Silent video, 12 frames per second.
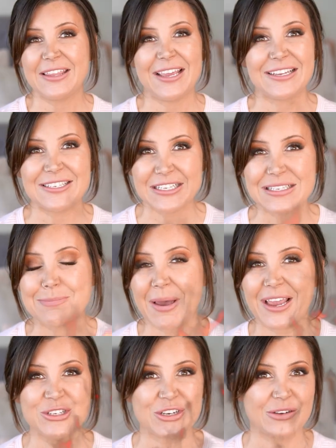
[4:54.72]
the
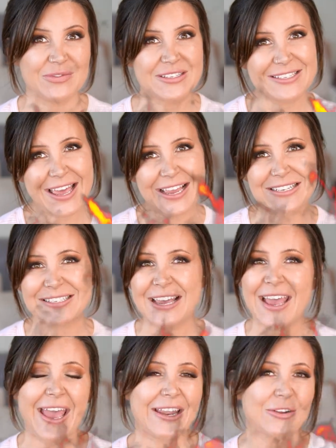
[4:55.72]
anticipation of sex
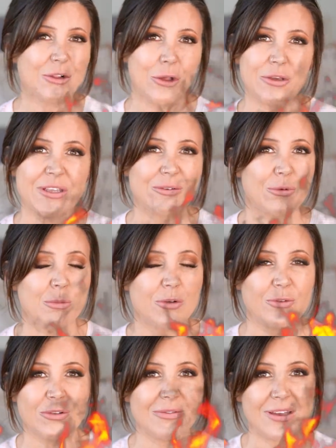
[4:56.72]
and clothing removal,